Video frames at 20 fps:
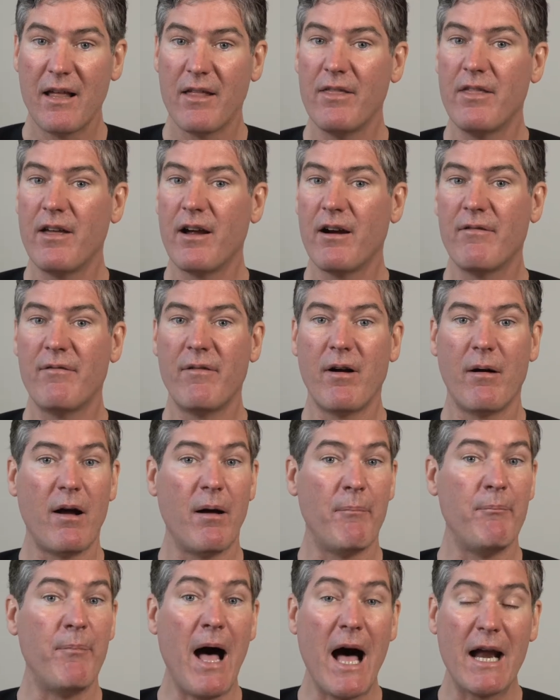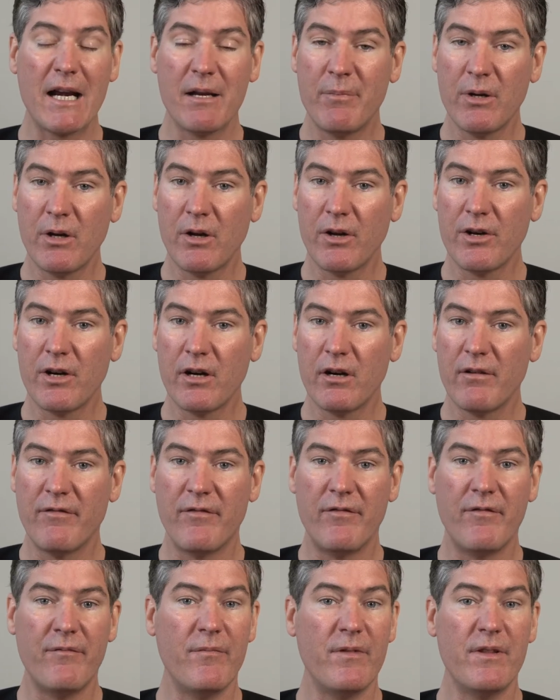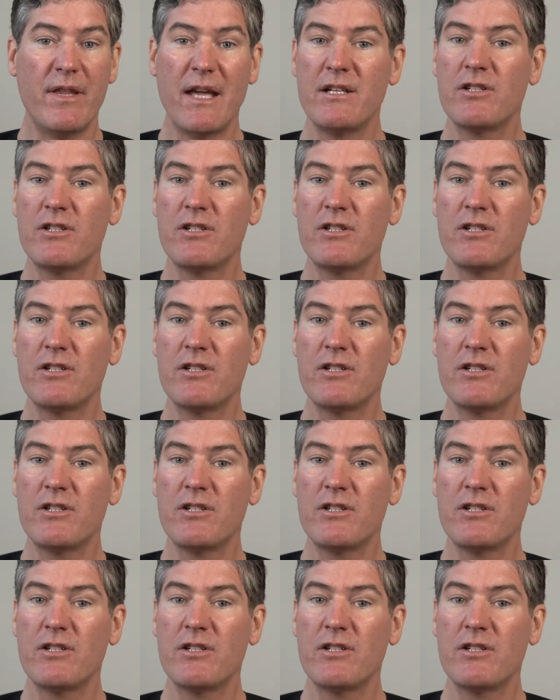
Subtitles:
They're a bodybuilder. They